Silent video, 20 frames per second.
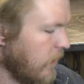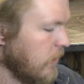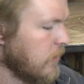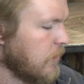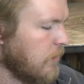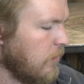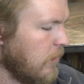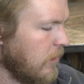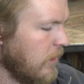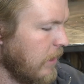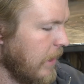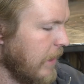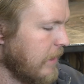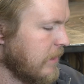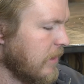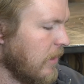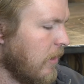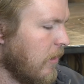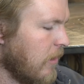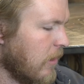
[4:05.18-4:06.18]
Virtual
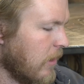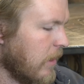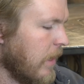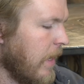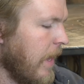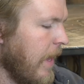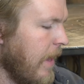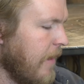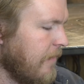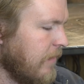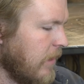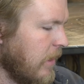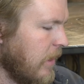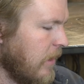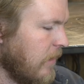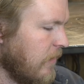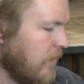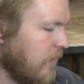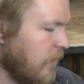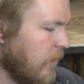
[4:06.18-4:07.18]
leaks are
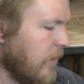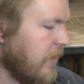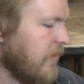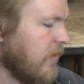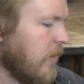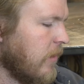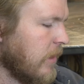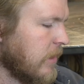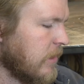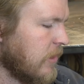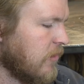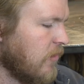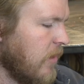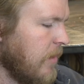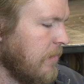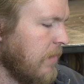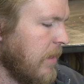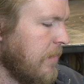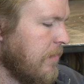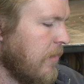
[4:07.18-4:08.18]
cavities which are
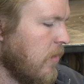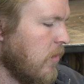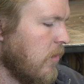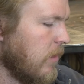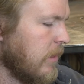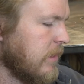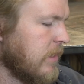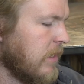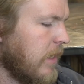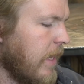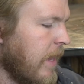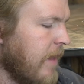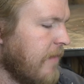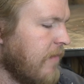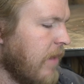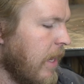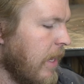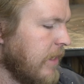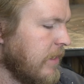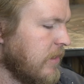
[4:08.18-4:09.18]
extremely porous and
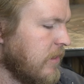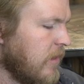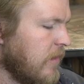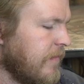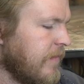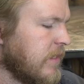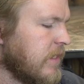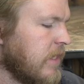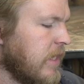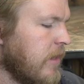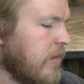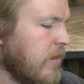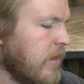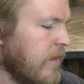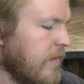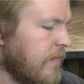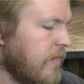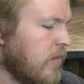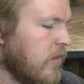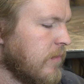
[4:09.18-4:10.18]
have high surface
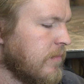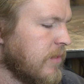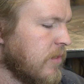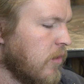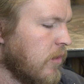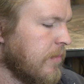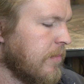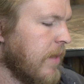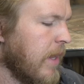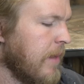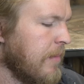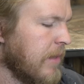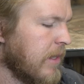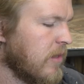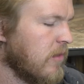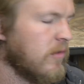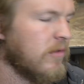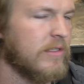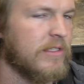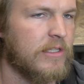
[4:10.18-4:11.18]
area for absorbed
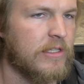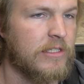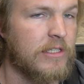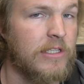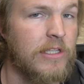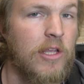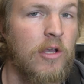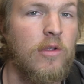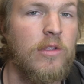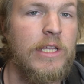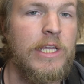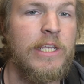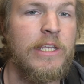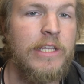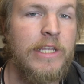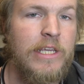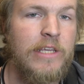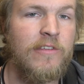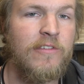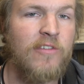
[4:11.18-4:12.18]
chemicals to slowly
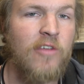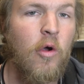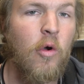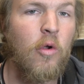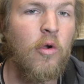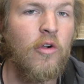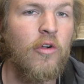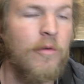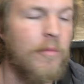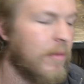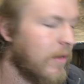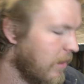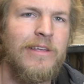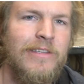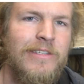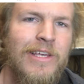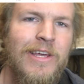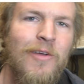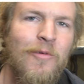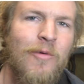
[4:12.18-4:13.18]
desorb.
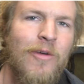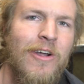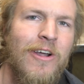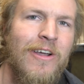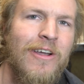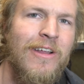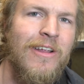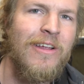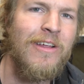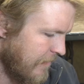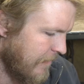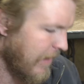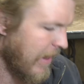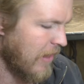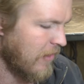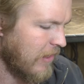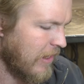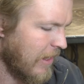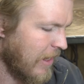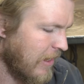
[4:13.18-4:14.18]
Is that a word?
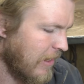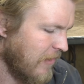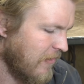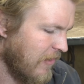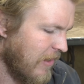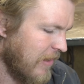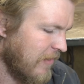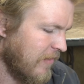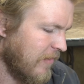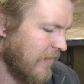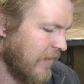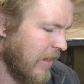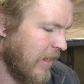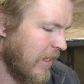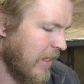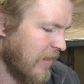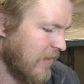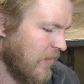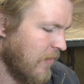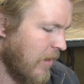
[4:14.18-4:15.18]
Fouling any chance of
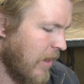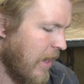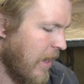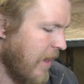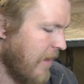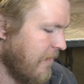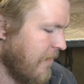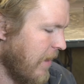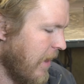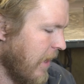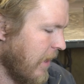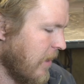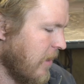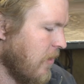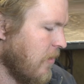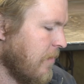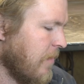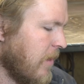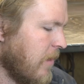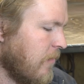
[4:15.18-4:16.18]
getting to a high
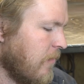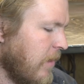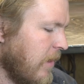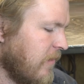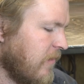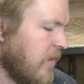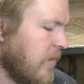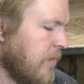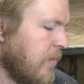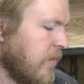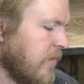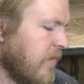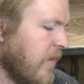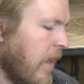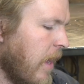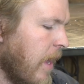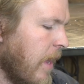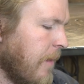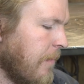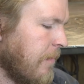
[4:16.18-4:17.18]
vacuum in a reasonable
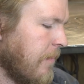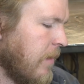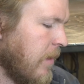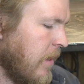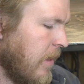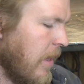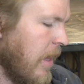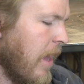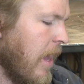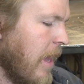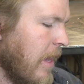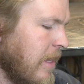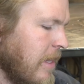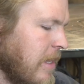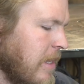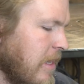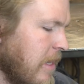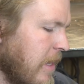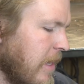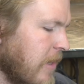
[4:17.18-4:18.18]
time
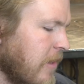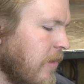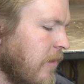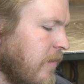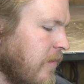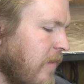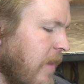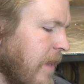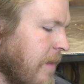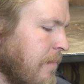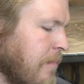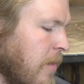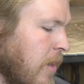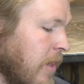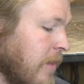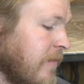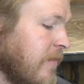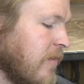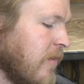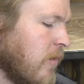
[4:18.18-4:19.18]
i.e. it could take
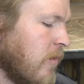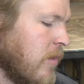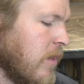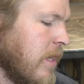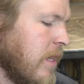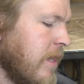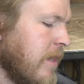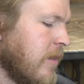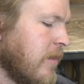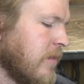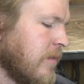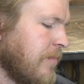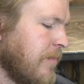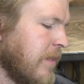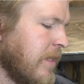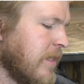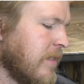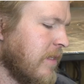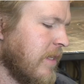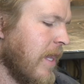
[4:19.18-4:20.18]
months or years
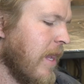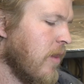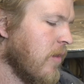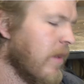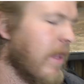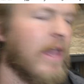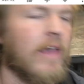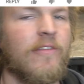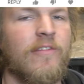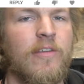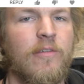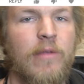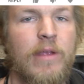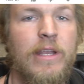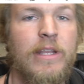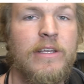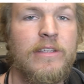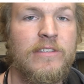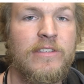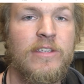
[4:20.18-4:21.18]
because the outgassing
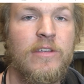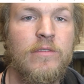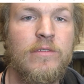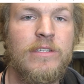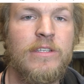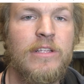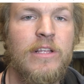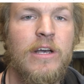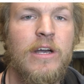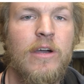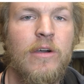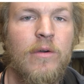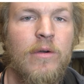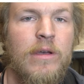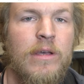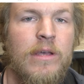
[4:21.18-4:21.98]
rate is so slow.